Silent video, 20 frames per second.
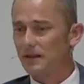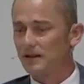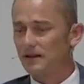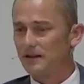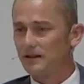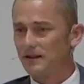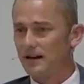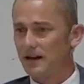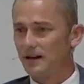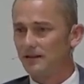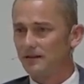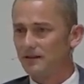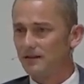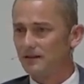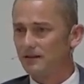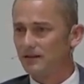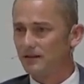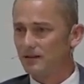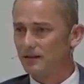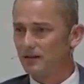that
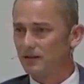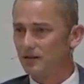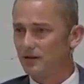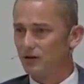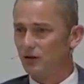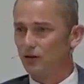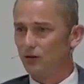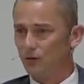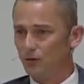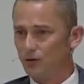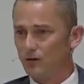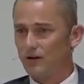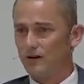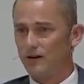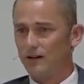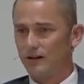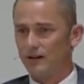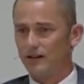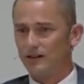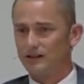the
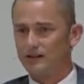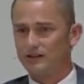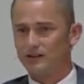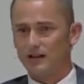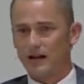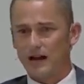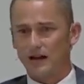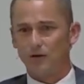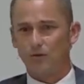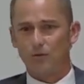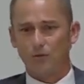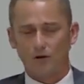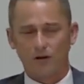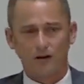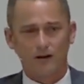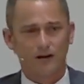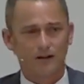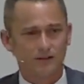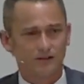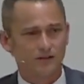Lord is at
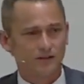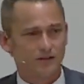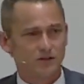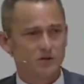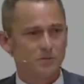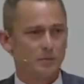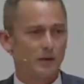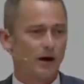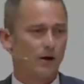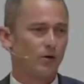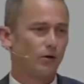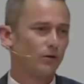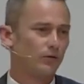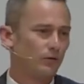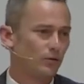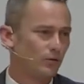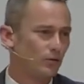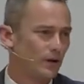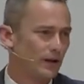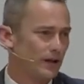work in such
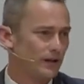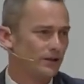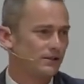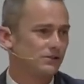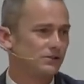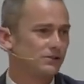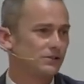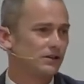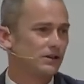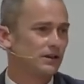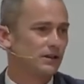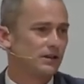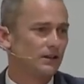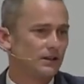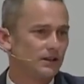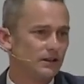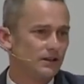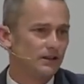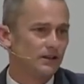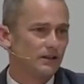powerful ways
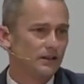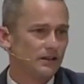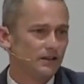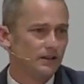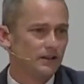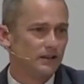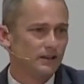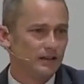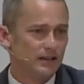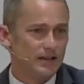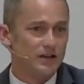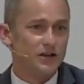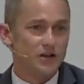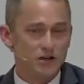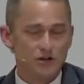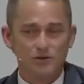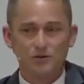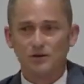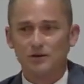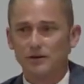in
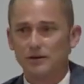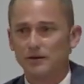you.